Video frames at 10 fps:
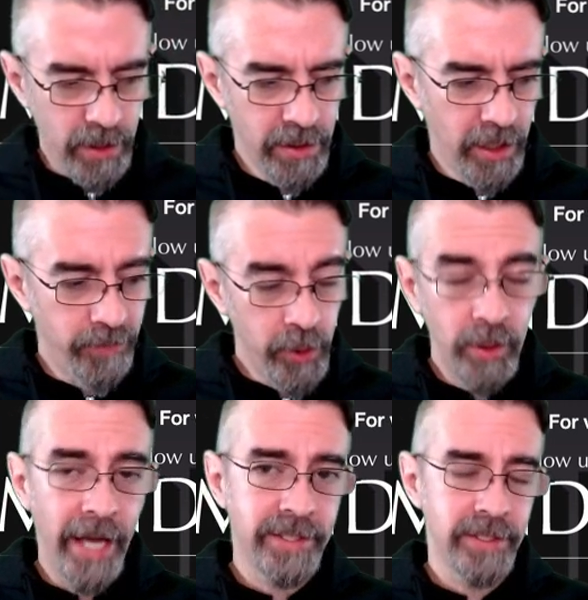if you'd
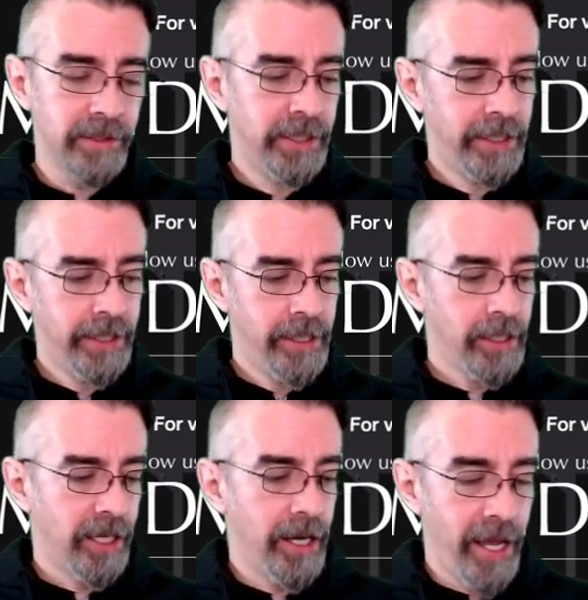like to
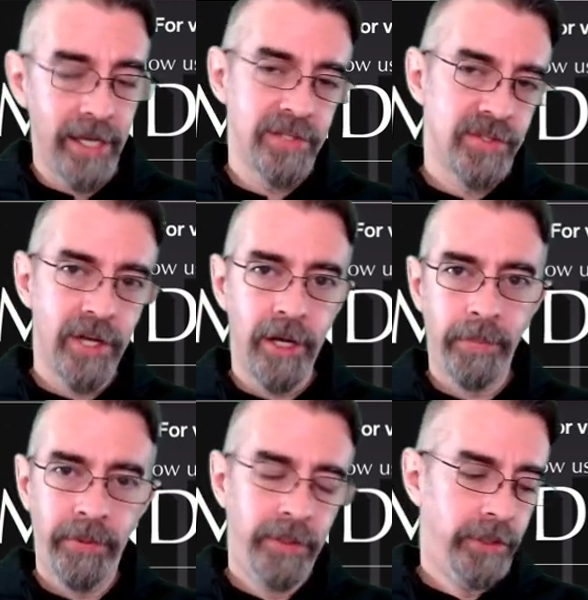get a heads
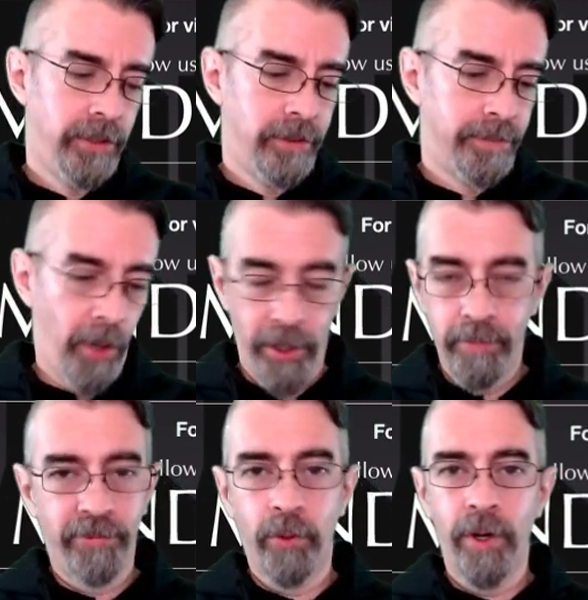up, probably
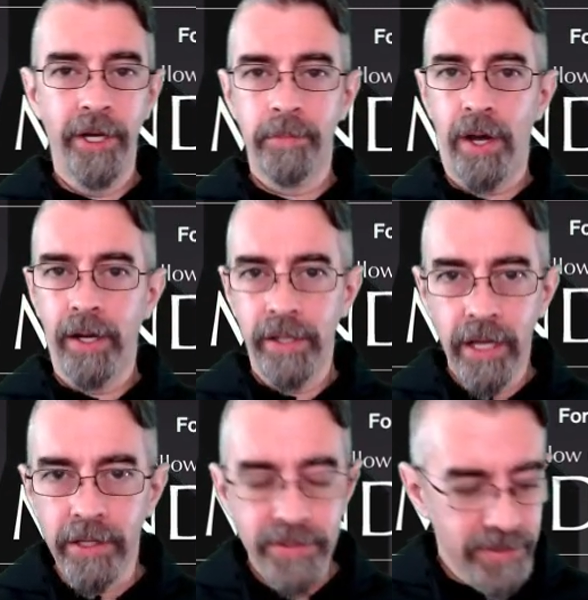before anybody
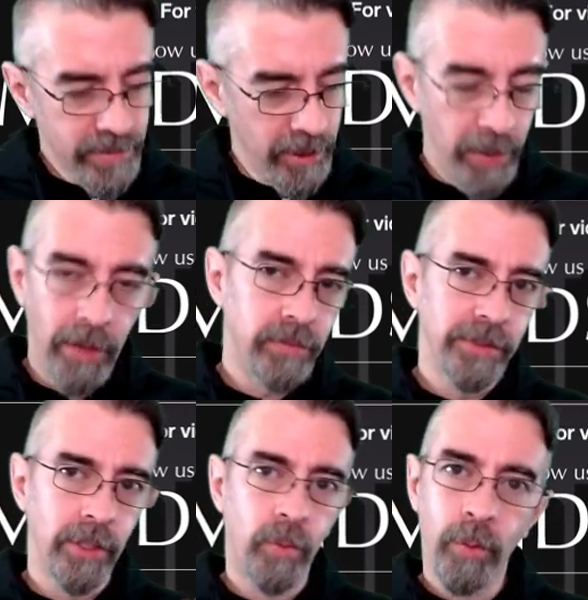else, about
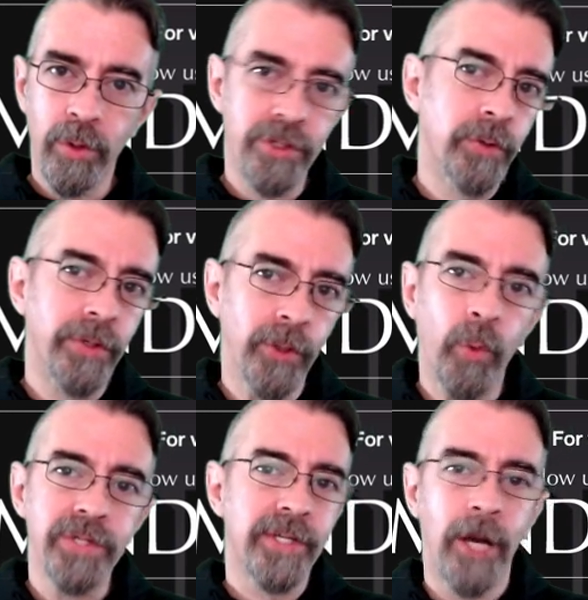what we're doing or
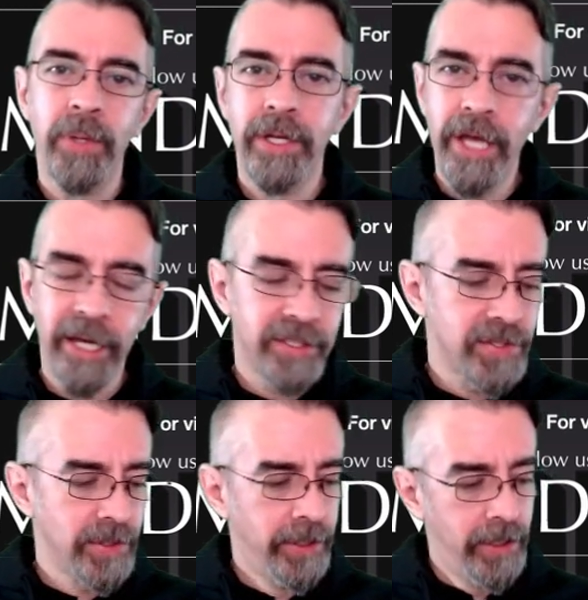what's coming
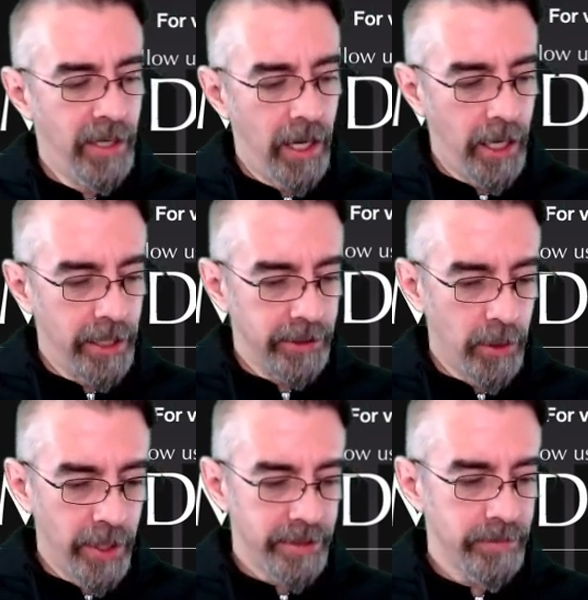next,
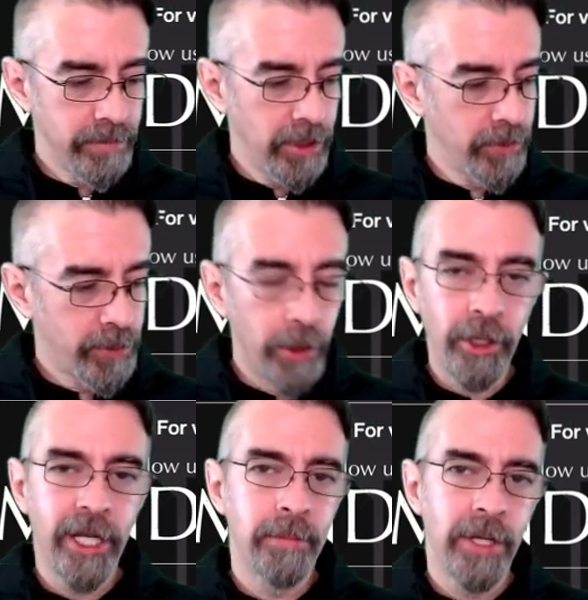go ahead and throw
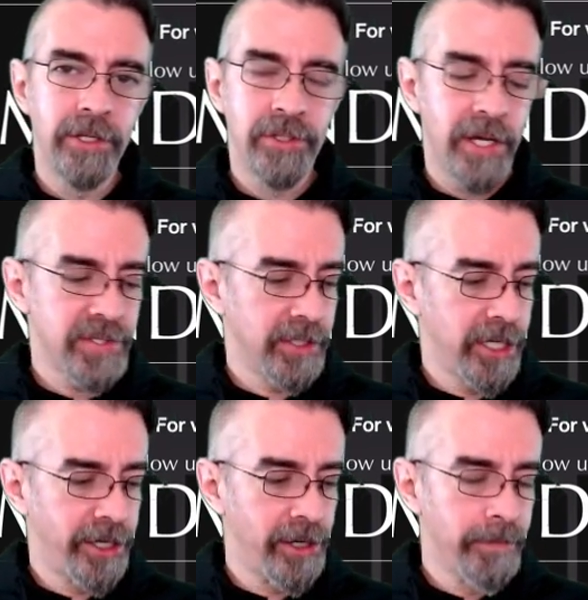your email address in
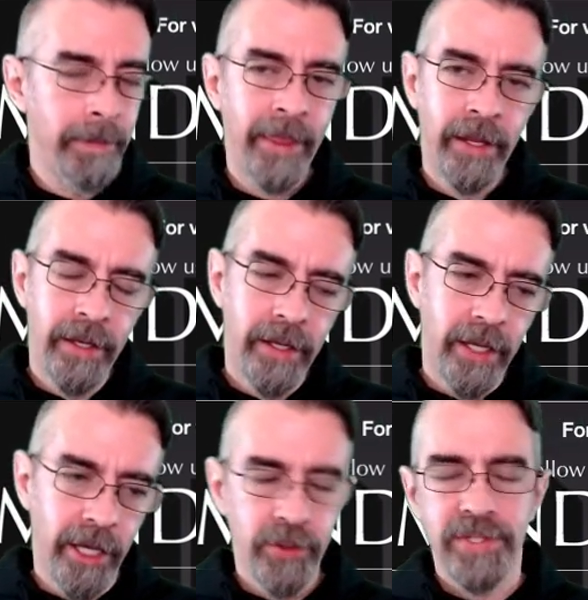here.
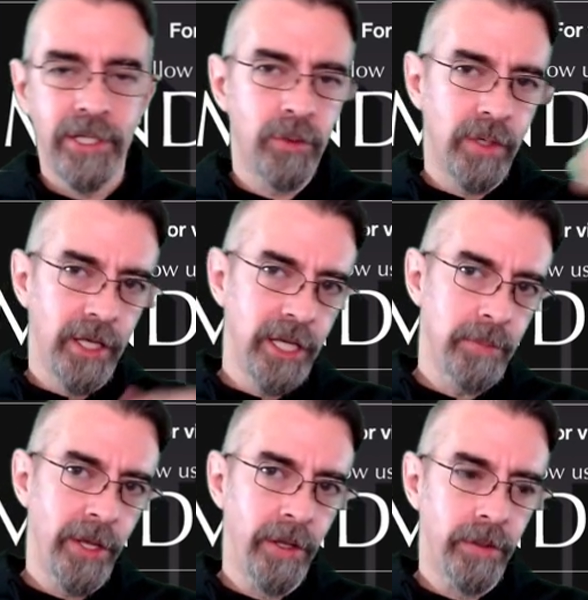It'll send you an
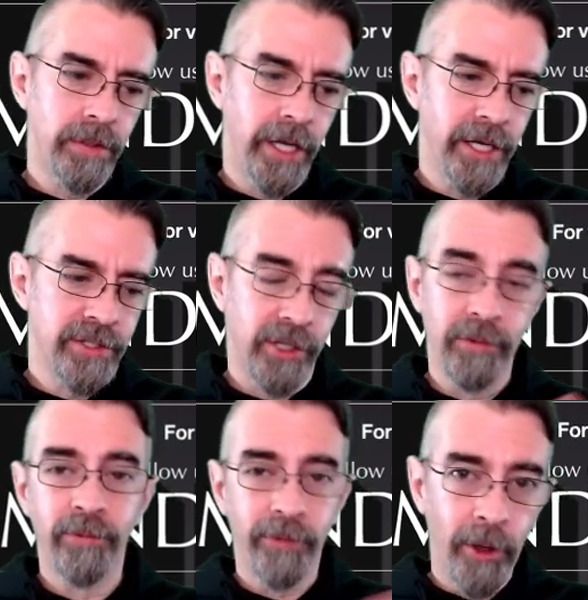email to
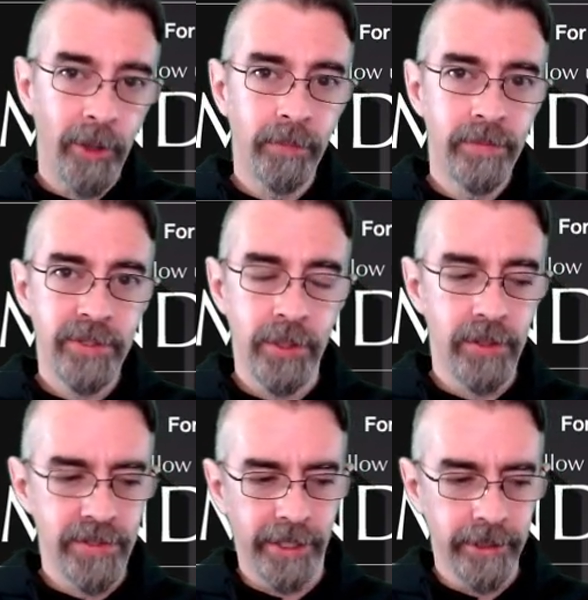confirm. So
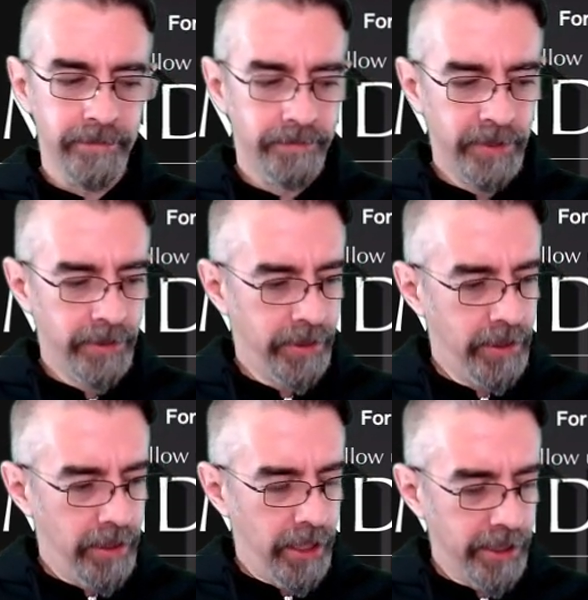it's like a
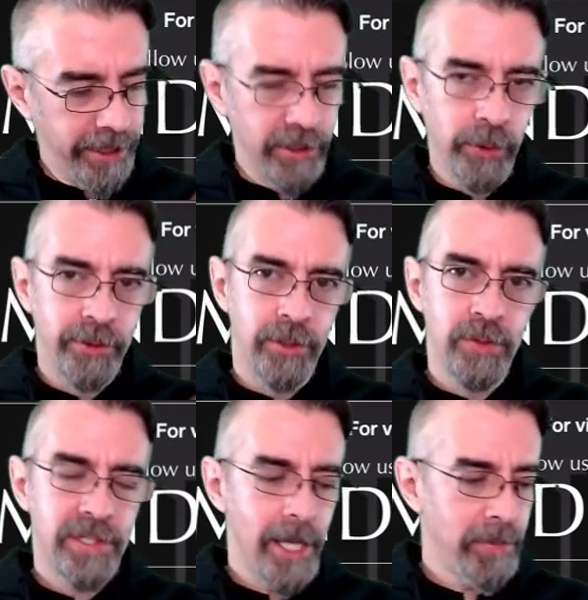little
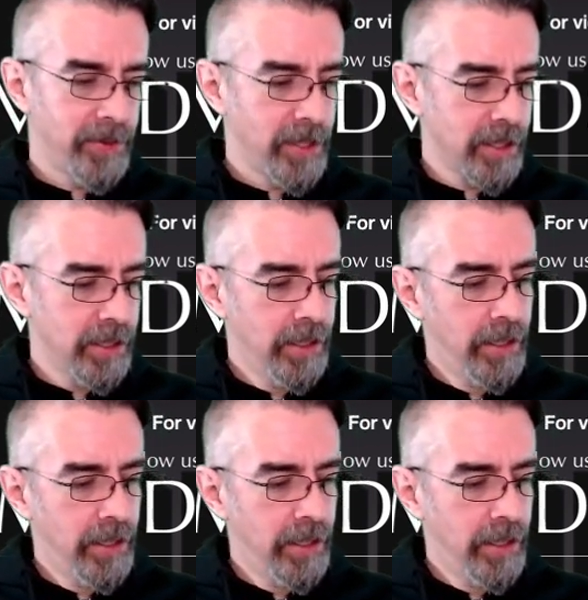two-step thing.